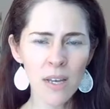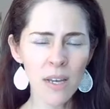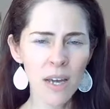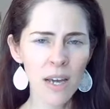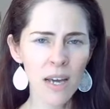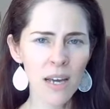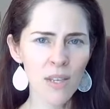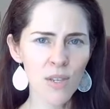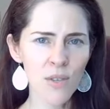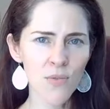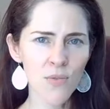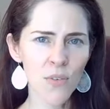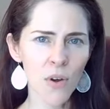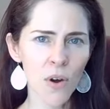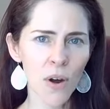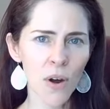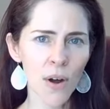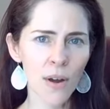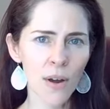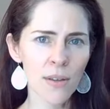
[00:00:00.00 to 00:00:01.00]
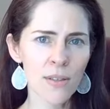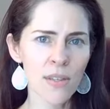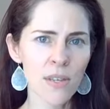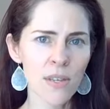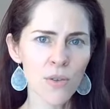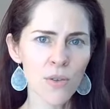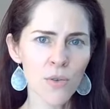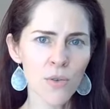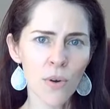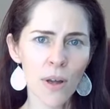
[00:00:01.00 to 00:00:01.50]
as far as these
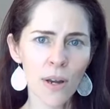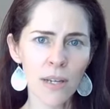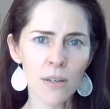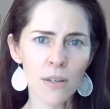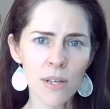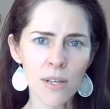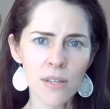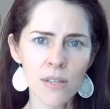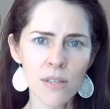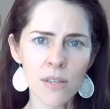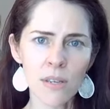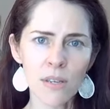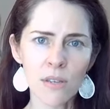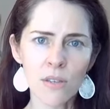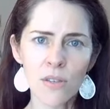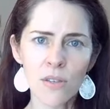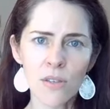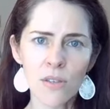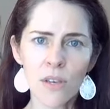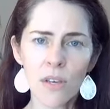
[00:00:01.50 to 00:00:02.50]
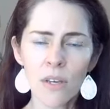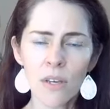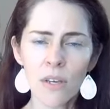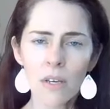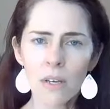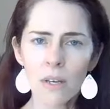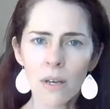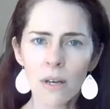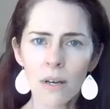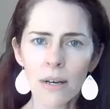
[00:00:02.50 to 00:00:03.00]
chronic illnesses.
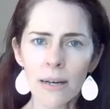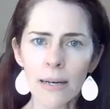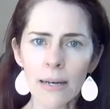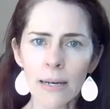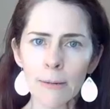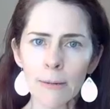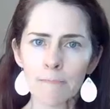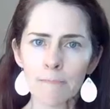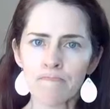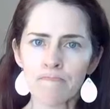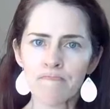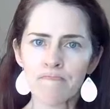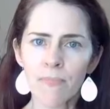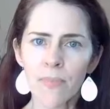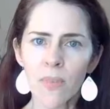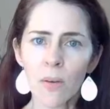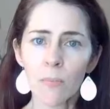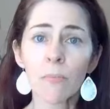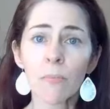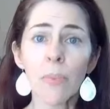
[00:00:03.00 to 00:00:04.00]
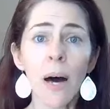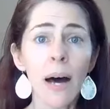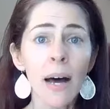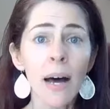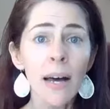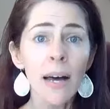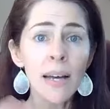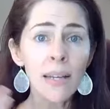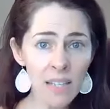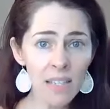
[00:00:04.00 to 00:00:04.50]

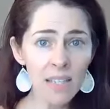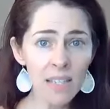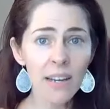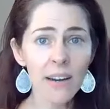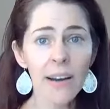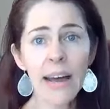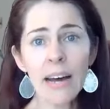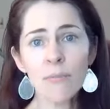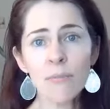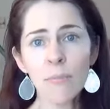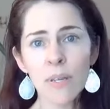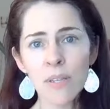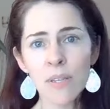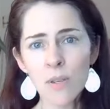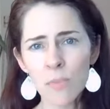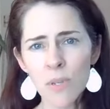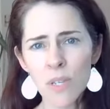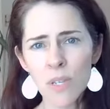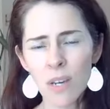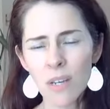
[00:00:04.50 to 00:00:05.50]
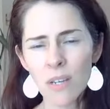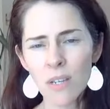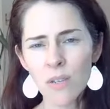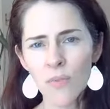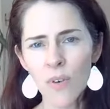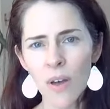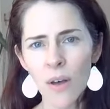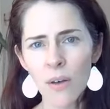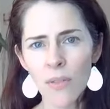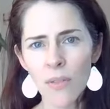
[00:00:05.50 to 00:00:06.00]
But there have been some studies
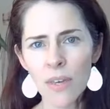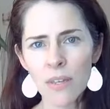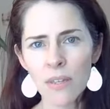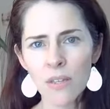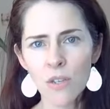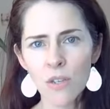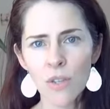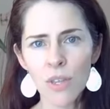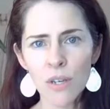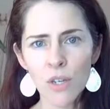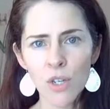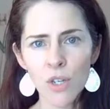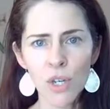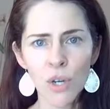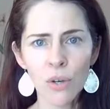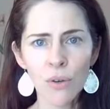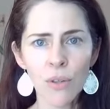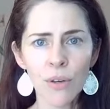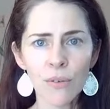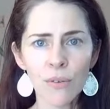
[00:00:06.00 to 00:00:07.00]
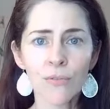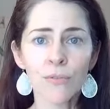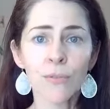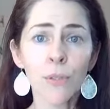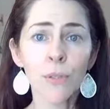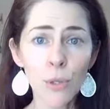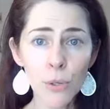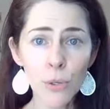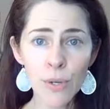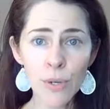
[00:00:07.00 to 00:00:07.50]
found that show that
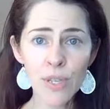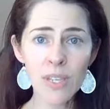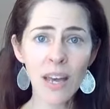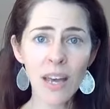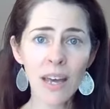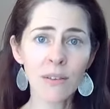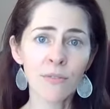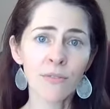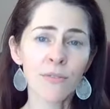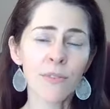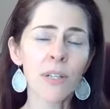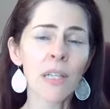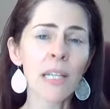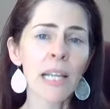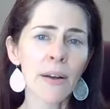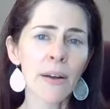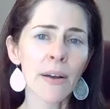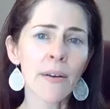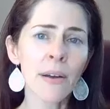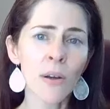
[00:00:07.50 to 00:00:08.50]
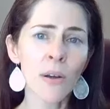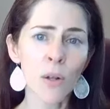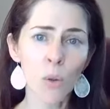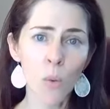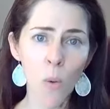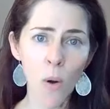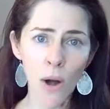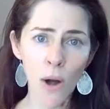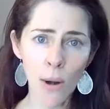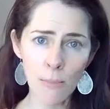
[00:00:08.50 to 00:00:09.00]
flukes and
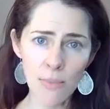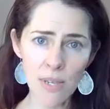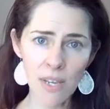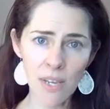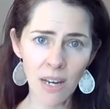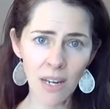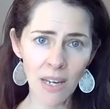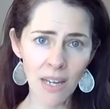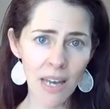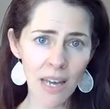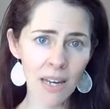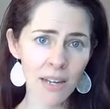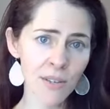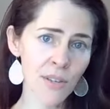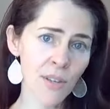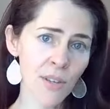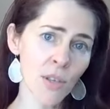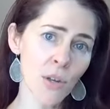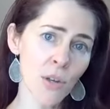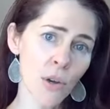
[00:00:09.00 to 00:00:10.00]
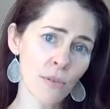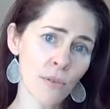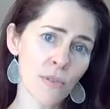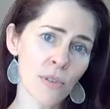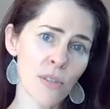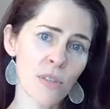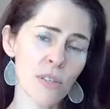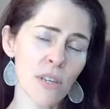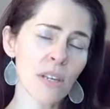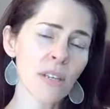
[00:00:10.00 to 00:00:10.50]
filarial worms can get into
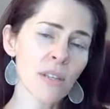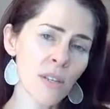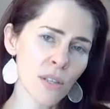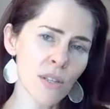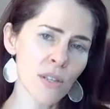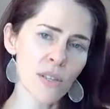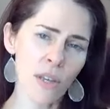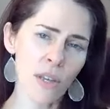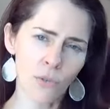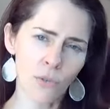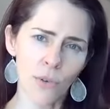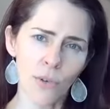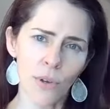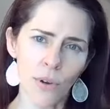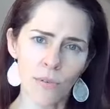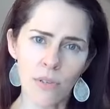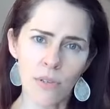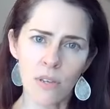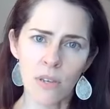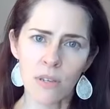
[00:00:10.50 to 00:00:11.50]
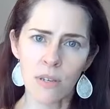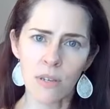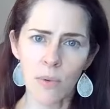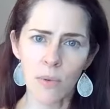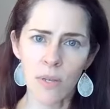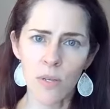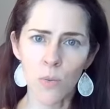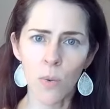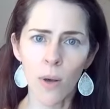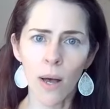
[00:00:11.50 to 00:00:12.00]
the central nervous system
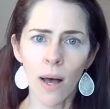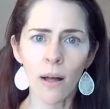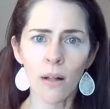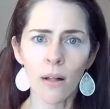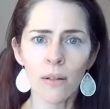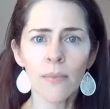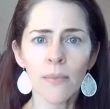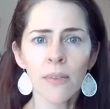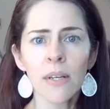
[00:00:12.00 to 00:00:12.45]
as well.